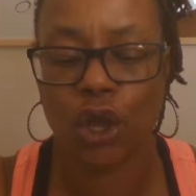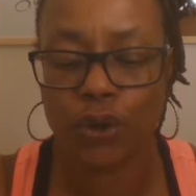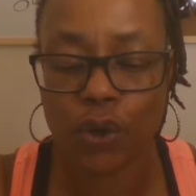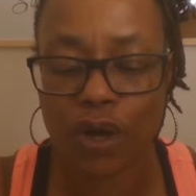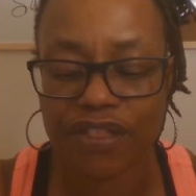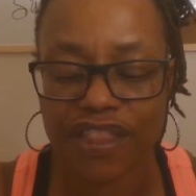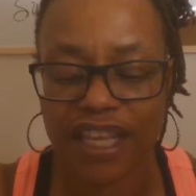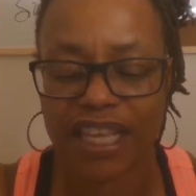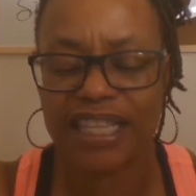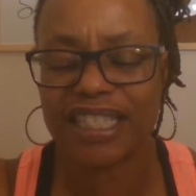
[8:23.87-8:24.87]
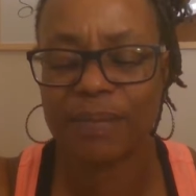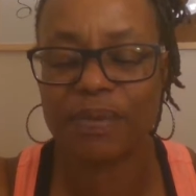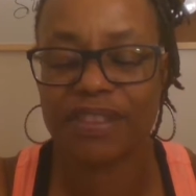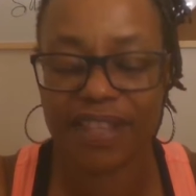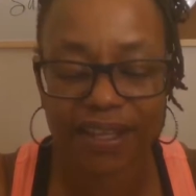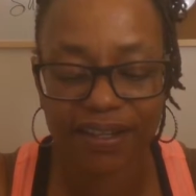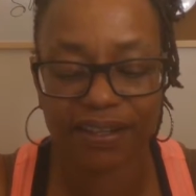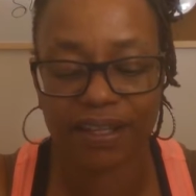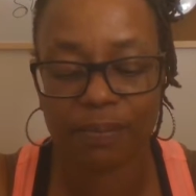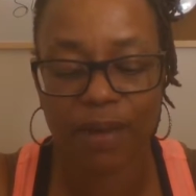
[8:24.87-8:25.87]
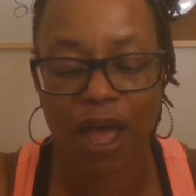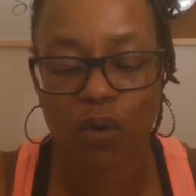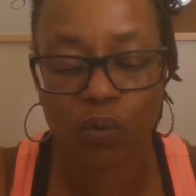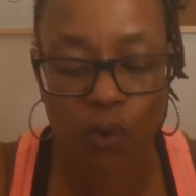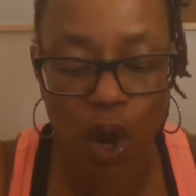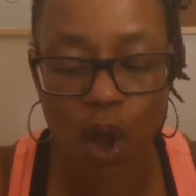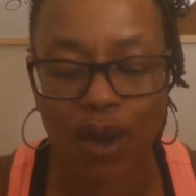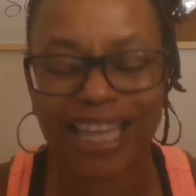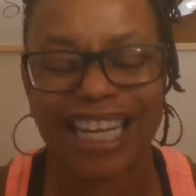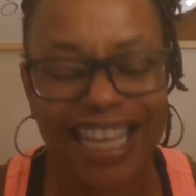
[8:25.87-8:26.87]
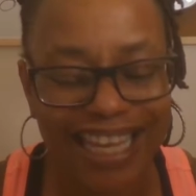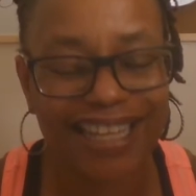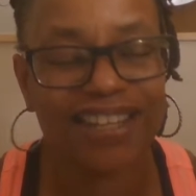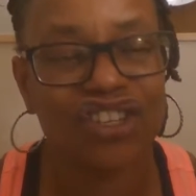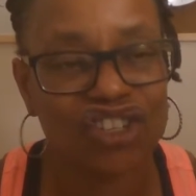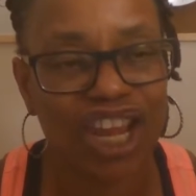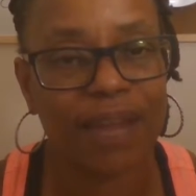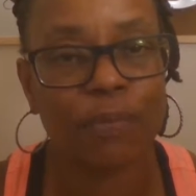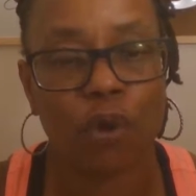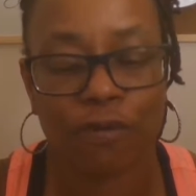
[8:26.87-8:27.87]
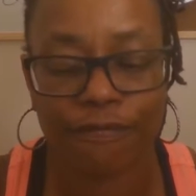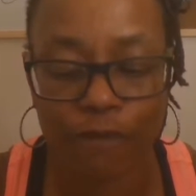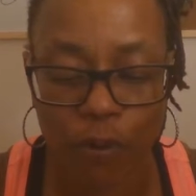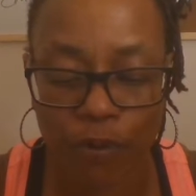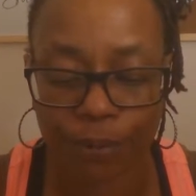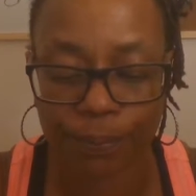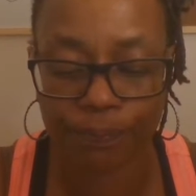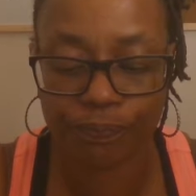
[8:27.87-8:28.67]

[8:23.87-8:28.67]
nor think sympathetically about wrong in any shape or form.